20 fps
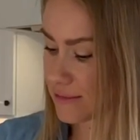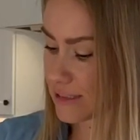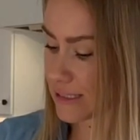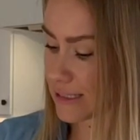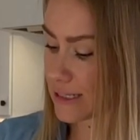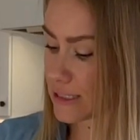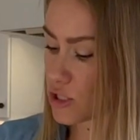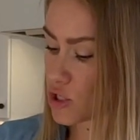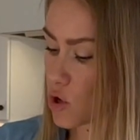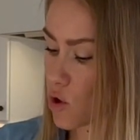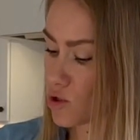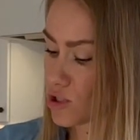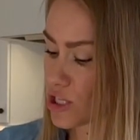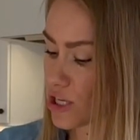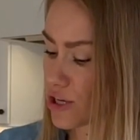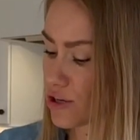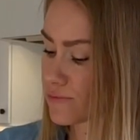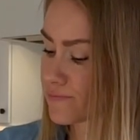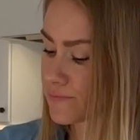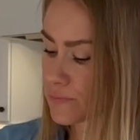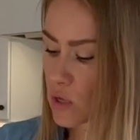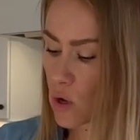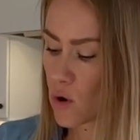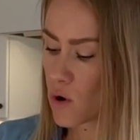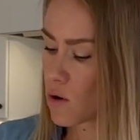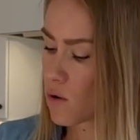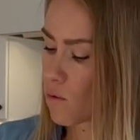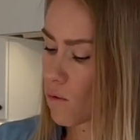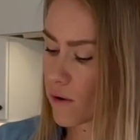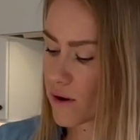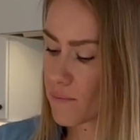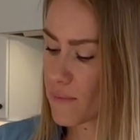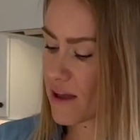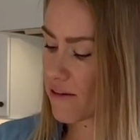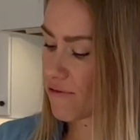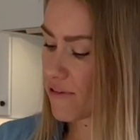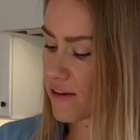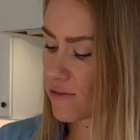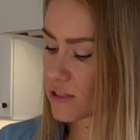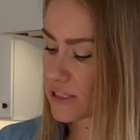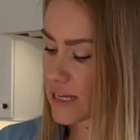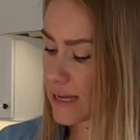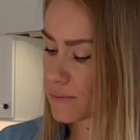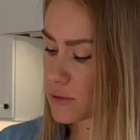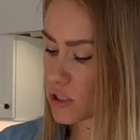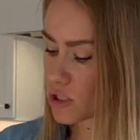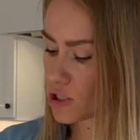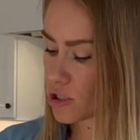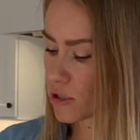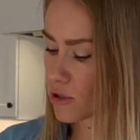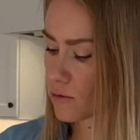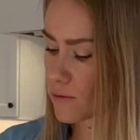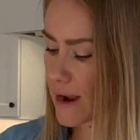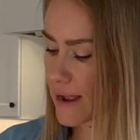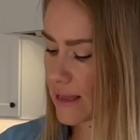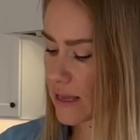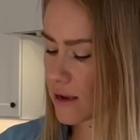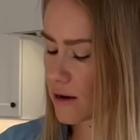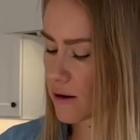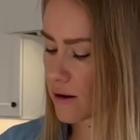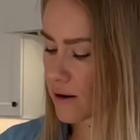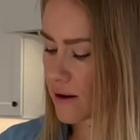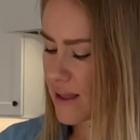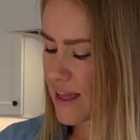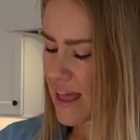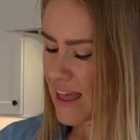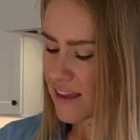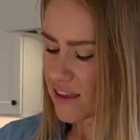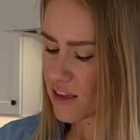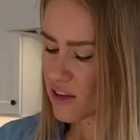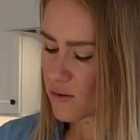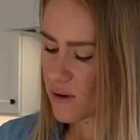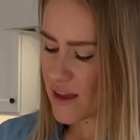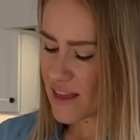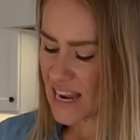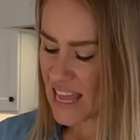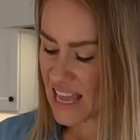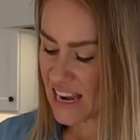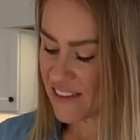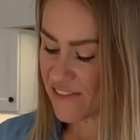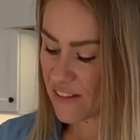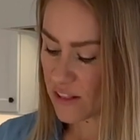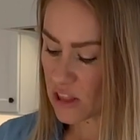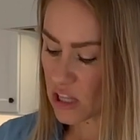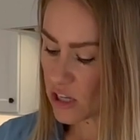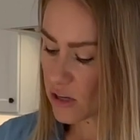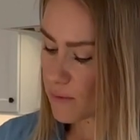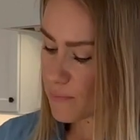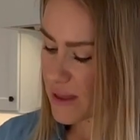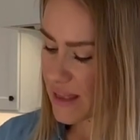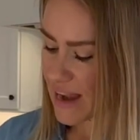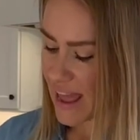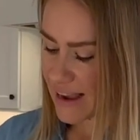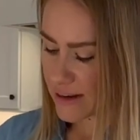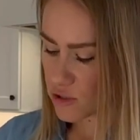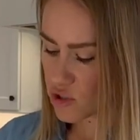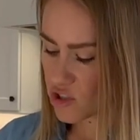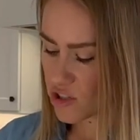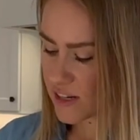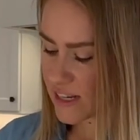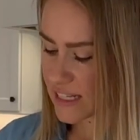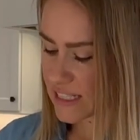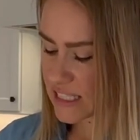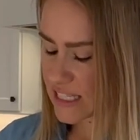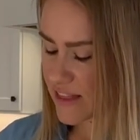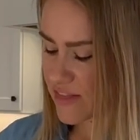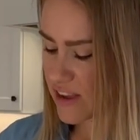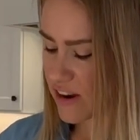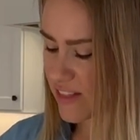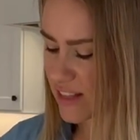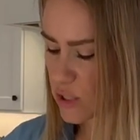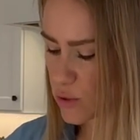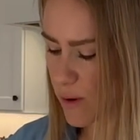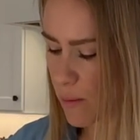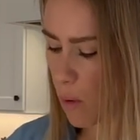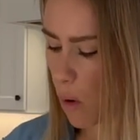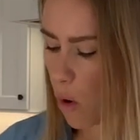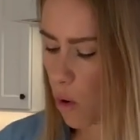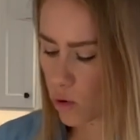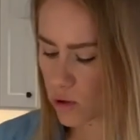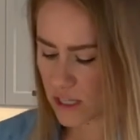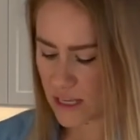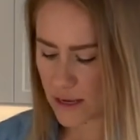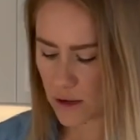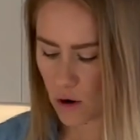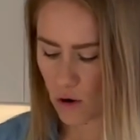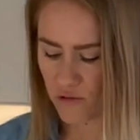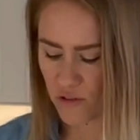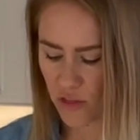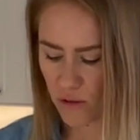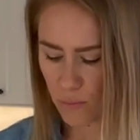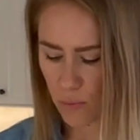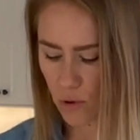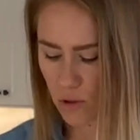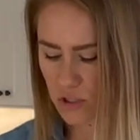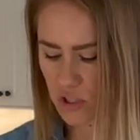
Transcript: like I told you, one of my favorite types of sugar right here. You know what, and if a little bit extra gets in there, that's why I'm holding it over the bowl,